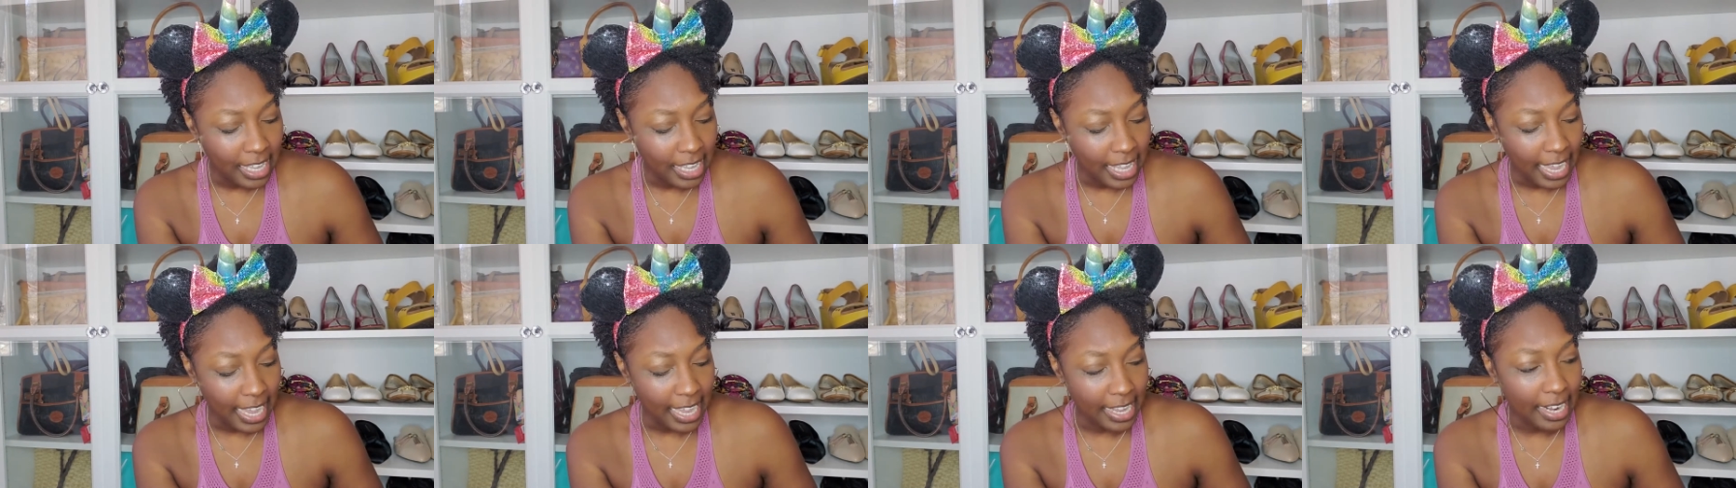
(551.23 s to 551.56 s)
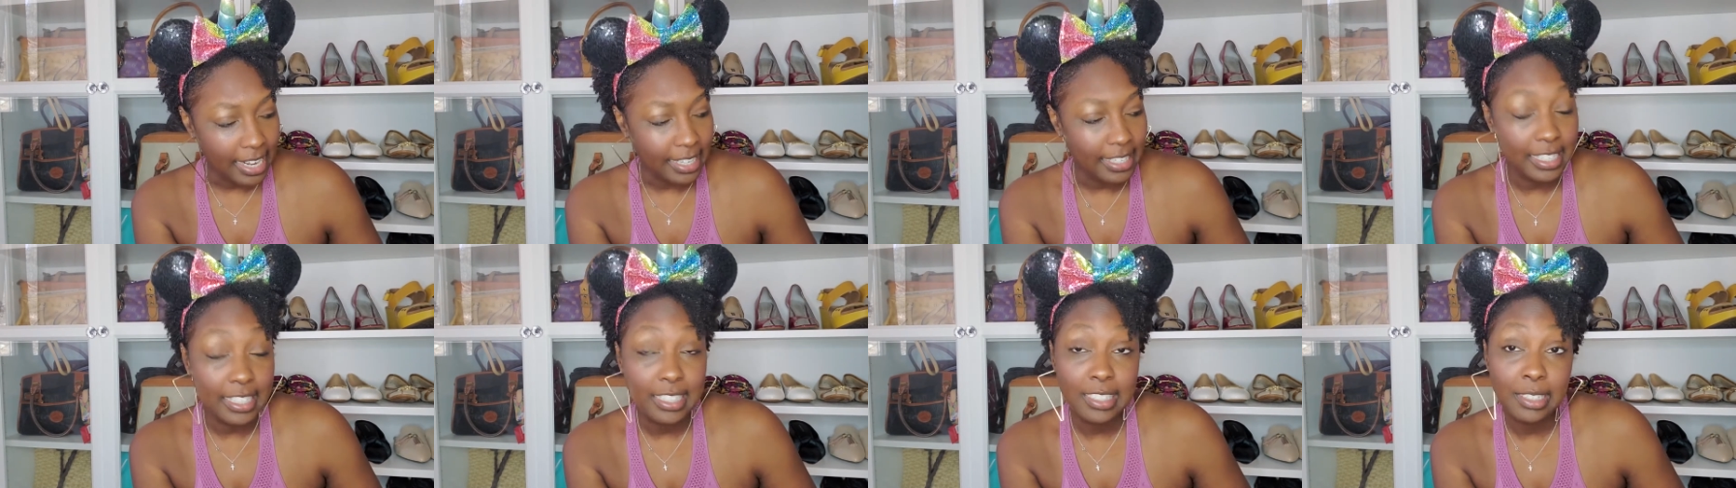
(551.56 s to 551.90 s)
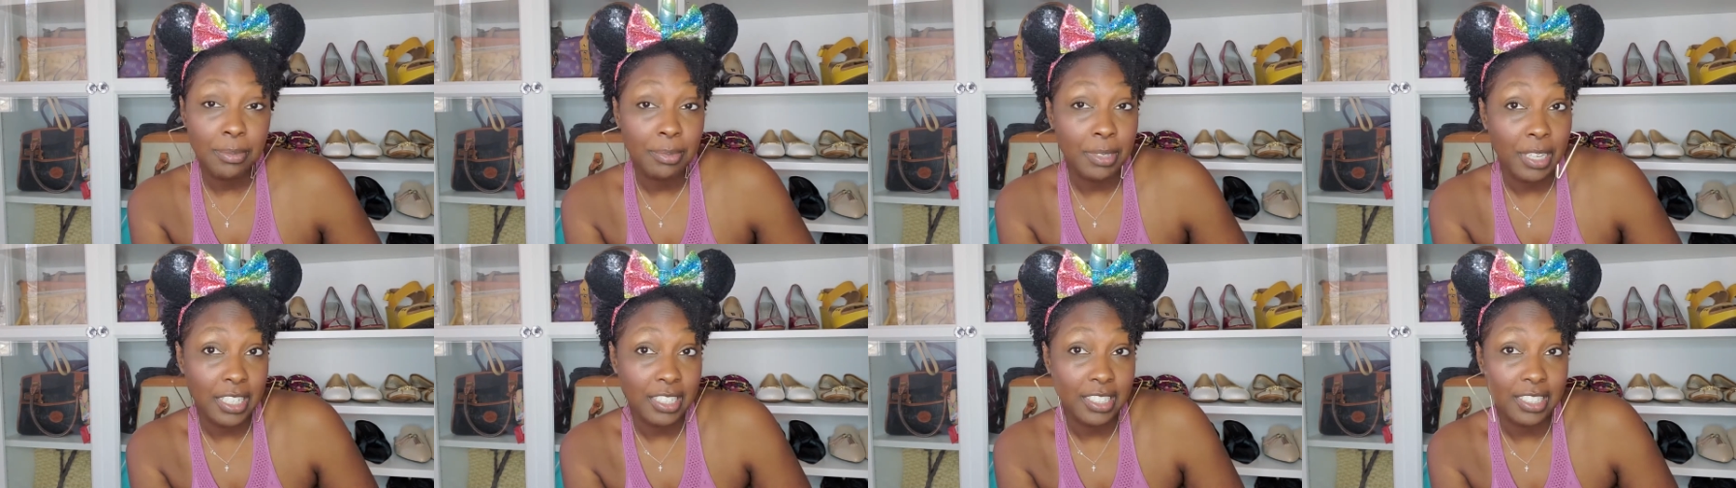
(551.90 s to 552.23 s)
and I needed
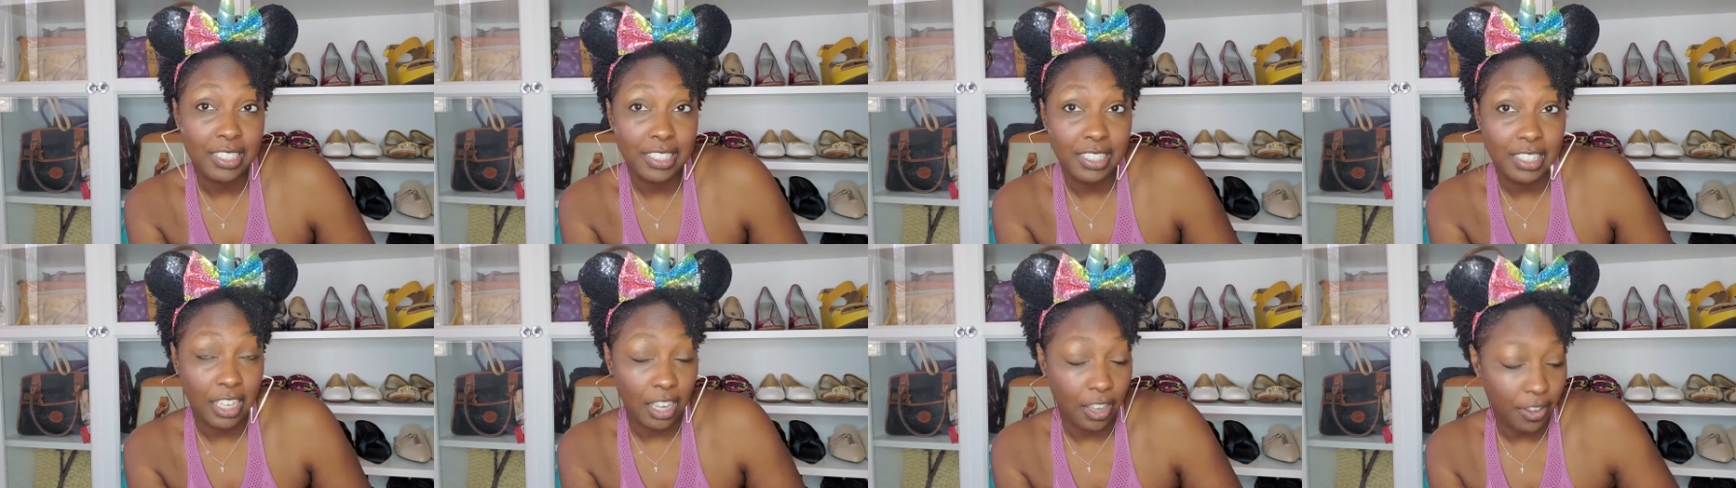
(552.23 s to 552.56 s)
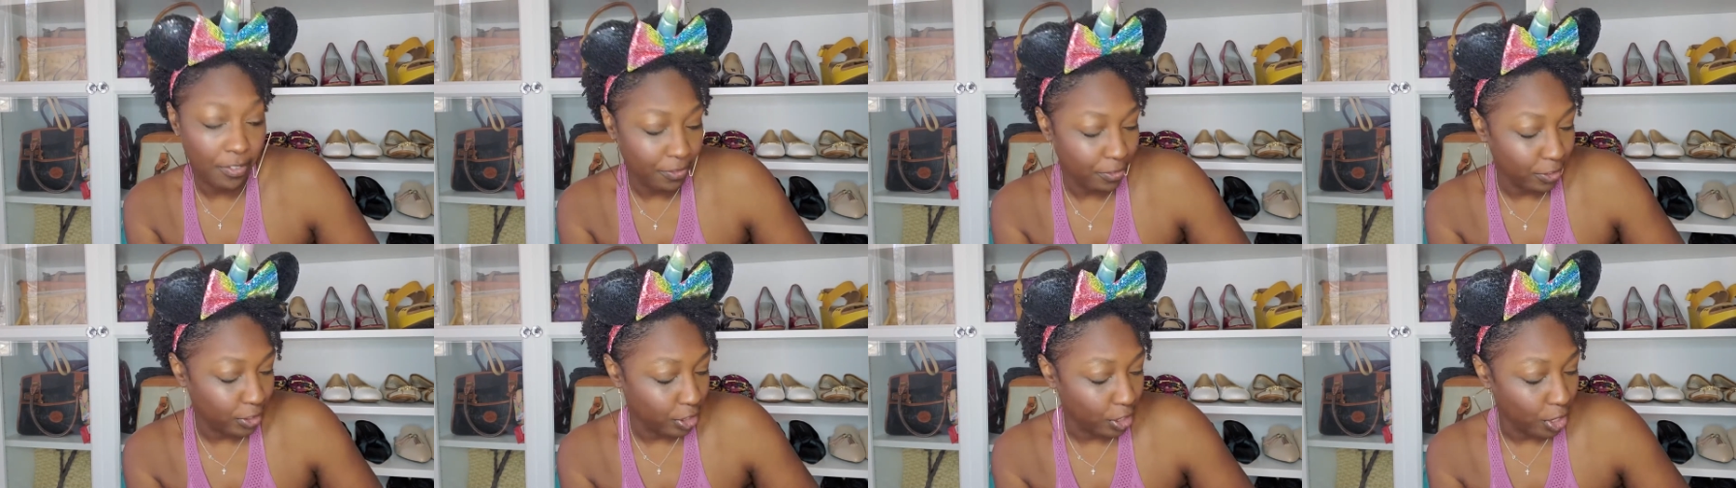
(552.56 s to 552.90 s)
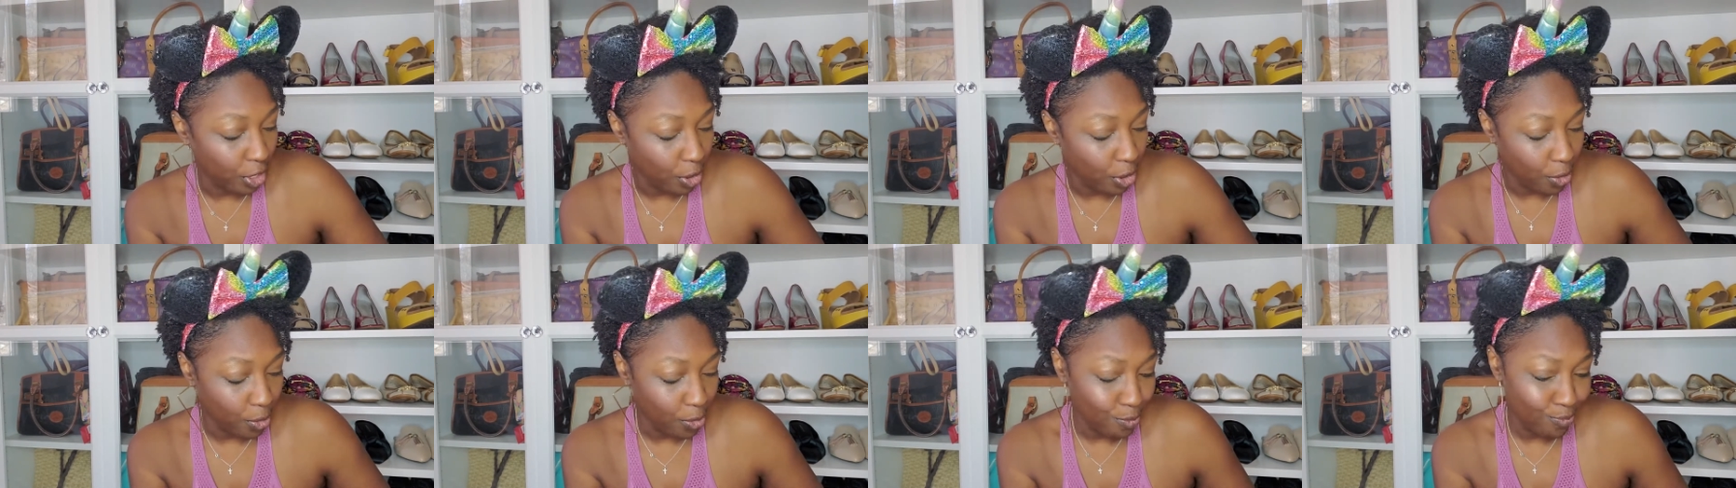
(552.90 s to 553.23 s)
some kitchen stuff, so